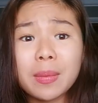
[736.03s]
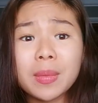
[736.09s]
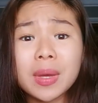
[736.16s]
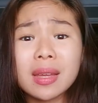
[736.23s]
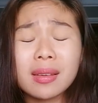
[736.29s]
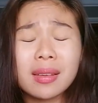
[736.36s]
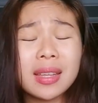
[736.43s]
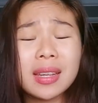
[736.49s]

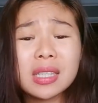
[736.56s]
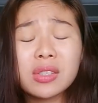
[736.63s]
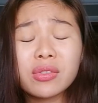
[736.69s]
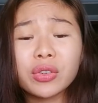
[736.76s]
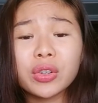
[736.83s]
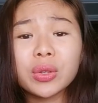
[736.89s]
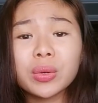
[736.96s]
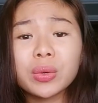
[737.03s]
whatever
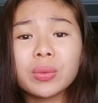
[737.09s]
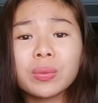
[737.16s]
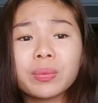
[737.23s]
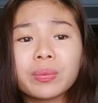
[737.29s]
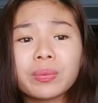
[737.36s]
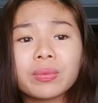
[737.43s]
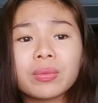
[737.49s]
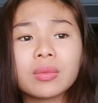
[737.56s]
name
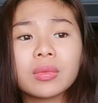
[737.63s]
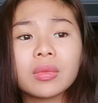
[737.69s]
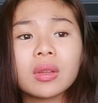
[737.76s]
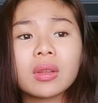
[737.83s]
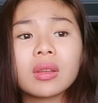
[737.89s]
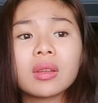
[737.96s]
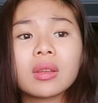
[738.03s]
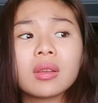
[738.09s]
it is
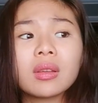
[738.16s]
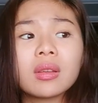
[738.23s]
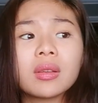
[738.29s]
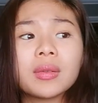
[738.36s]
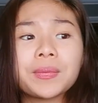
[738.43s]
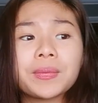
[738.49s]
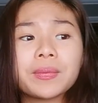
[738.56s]
for you,